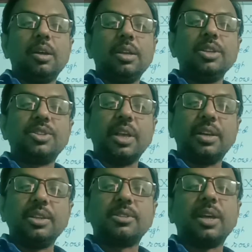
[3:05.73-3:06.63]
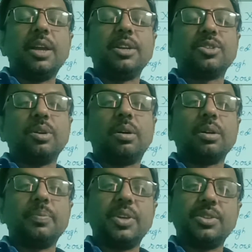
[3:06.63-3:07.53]
insecticides
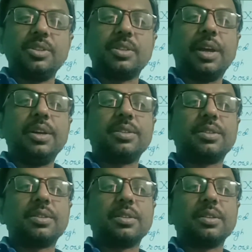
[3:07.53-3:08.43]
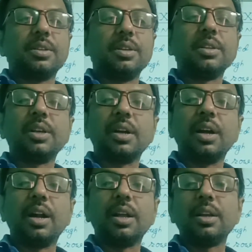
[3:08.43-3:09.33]
or pesticides in the
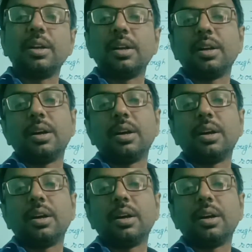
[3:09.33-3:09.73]
garden